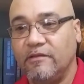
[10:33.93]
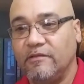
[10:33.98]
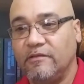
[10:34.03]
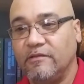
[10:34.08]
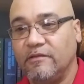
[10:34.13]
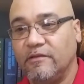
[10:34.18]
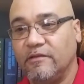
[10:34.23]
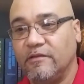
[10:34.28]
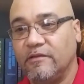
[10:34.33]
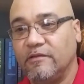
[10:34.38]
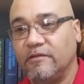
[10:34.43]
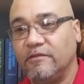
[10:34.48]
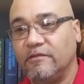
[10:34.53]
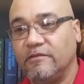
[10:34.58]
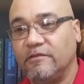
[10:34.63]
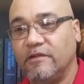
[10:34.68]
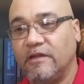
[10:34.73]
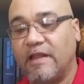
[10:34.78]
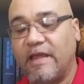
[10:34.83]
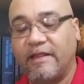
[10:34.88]
the
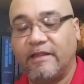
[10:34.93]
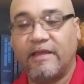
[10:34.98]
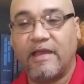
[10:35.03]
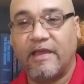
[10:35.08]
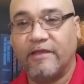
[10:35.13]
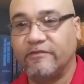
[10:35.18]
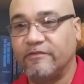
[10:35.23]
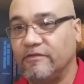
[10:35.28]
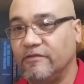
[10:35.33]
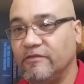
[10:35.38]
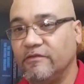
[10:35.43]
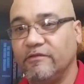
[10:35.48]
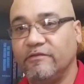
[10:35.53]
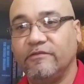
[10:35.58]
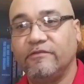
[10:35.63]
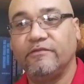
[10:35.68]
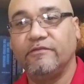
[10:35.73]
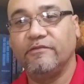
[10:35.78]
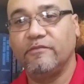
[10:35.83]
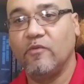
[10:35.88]
light
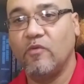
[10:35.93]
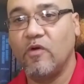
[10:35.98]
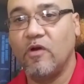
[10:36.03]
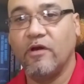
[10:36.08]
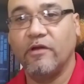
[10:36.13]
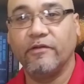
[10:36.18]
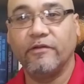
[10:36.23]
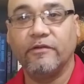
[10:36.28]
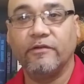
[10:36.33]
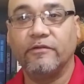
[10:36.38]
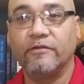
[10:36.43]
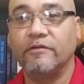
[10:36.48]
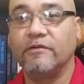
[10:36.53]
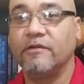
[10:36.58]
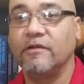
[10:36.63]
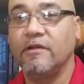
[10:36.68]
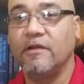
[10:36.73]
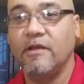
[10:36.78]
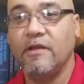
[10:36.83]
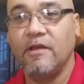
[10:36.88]
gases, water,
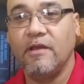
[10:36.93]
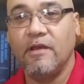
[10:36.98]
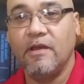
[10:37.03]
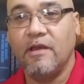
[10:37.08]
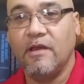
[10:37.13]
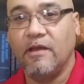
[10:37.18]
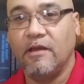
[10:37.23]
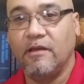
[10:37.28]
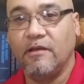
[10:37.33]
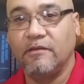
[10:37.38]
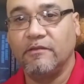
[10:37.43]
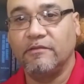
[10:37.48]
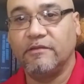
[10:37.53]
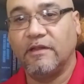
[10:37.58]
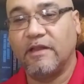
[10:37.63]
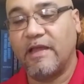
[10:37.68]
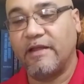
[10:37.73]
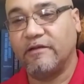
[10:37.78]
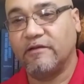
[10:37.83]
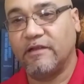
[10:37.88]
the
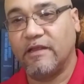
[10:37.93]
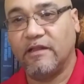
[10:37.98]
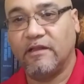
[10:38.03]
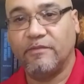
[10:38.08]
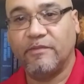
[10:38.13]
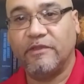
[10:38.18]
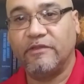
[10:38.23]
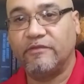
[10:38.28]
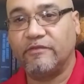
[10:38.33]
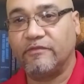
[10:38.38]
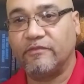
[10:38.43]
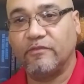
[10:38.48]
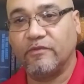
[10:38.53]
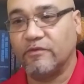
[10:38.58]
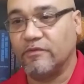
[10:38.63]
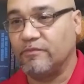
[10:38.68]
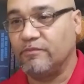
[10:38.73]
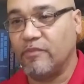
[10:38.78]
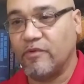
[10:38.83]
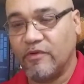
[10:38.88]
lighter elements
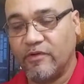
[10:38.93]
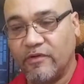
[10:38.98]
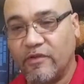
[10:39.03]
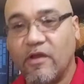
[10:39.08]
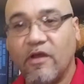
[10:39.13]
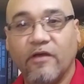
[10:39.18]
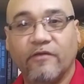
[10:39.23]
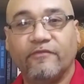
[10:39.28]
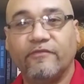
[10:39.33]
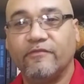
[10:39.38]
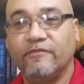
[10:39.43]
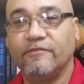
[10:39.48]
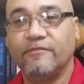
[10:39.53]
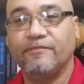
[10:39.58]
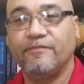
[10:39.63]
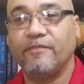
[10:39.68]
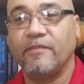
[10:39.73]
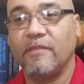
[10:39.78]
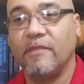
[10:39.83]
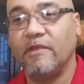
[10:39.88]
were burned off.
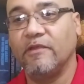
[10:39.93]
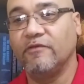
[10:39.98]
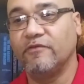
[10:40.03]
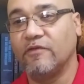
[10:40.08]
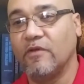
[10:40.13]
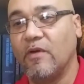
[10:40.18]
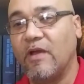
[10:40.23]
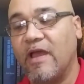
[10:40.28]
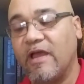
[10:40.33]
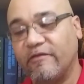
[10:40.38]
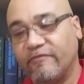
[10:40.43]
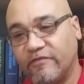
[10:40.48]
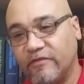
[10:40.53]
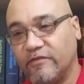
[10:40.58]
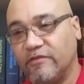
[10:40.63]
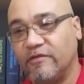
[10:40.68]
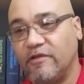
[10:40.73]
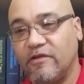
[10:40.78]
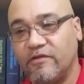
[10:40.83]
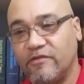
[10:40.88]
So after
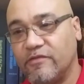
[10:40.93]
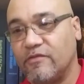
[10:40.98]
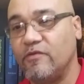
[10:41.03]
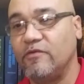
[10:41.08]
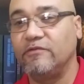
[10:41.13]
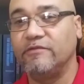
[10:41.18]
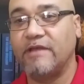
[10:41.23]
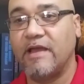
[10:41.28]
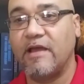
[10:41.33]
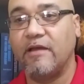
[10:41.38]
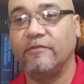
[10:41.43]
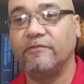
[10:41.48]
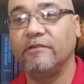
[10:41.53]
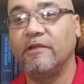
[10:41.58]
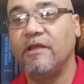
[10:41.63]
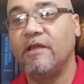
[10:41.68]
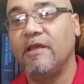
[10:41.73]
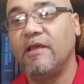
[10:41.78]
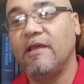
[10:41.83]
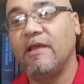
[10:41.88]
the Earth cooled down
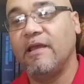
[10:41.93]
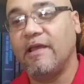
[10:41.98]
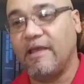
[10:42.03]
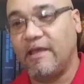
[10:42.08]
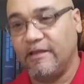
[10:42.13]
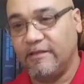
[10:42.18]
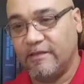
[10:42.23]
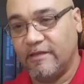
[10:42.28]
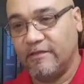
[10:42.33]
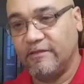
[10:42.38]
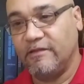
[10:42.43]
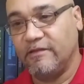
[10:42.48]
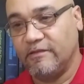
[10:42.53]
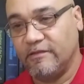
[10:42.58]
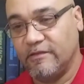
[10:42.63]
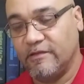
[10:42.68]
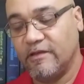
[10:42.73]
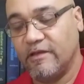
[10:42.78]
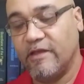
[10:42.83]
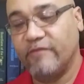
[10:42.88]
and then
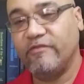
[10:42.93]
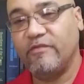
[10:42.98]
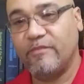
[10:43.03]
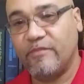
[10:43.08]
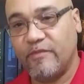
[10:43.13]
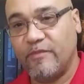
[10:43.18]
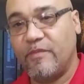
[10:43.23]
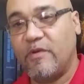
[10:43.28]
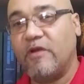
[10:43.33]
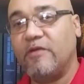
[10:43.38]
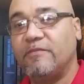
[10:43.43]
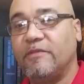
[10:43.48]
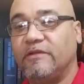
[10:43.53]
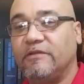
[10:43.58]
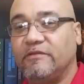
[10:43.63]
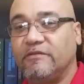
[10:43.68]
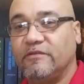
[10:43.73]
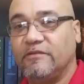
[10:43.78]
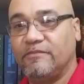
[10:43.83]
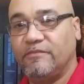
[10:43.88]
the heavy
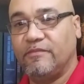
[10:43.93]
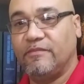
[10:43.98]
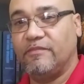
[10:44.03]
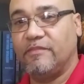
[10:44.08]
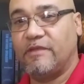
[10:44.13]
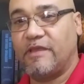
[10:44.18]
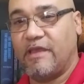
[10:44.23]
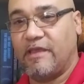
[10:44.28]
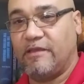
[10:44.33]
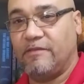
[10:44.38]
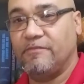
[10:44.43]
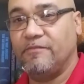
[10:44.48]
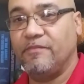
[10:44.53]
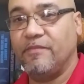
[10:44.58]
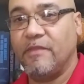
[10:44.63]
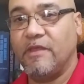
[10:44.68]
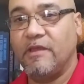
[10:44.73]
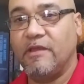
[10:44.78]
bombardment came,